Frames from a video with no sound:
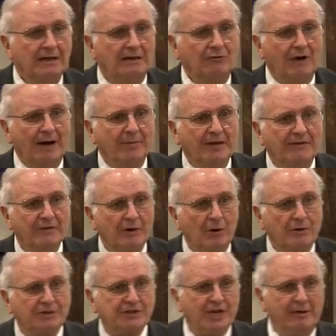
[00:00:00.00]
Do I believe the
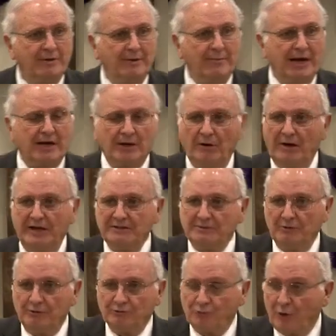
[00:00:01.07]
Lord's coming back? Oh, I
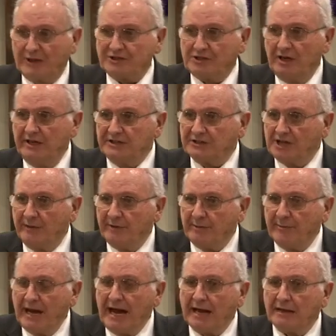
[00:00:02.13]
don't question he's coming
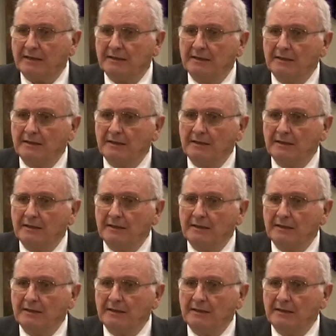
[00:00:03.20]
back.